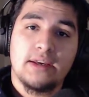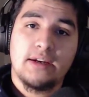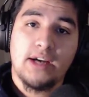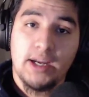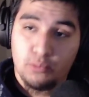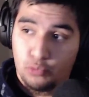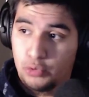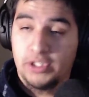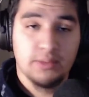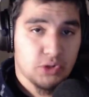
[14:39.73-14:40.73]
I
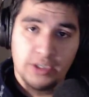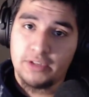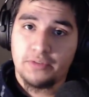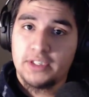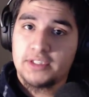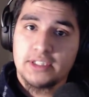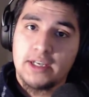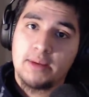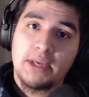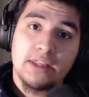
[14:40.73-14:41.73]
really am trying to find the
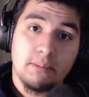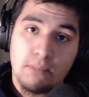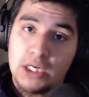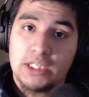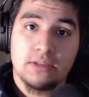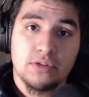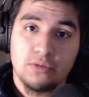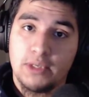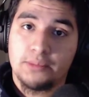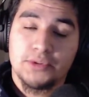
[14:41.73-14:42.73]
time and the money to
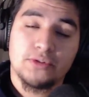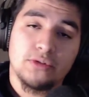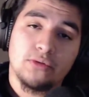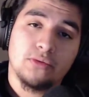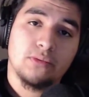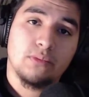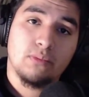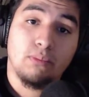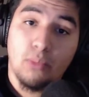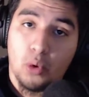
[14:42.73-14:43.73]
be able to do
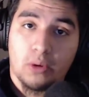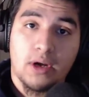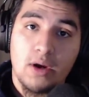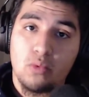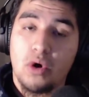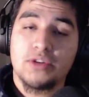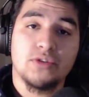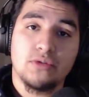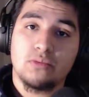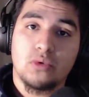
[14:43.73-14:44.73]
more. I want to
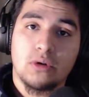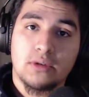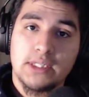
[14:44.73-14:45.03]
do more.